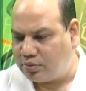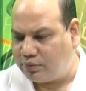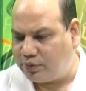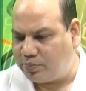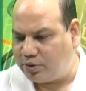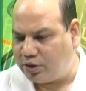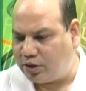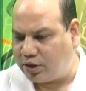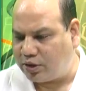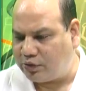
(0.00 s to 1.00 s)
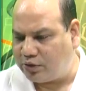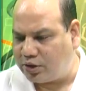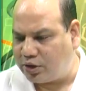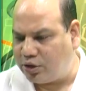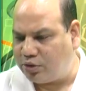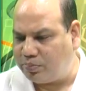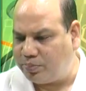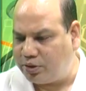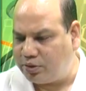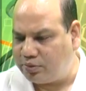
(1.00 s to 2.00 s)
50 lakh is the earning of
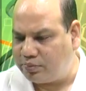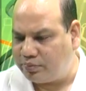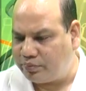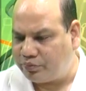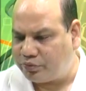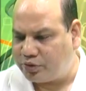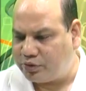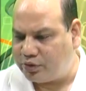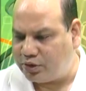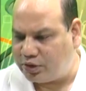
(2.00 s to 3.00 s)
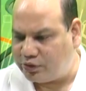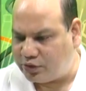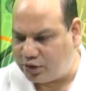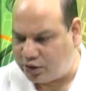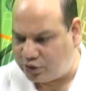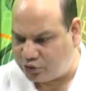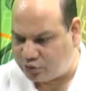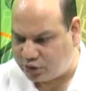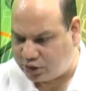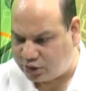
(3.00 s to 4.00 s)
B, synergy gain is
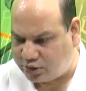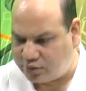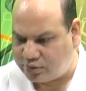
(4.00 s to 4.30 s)
20.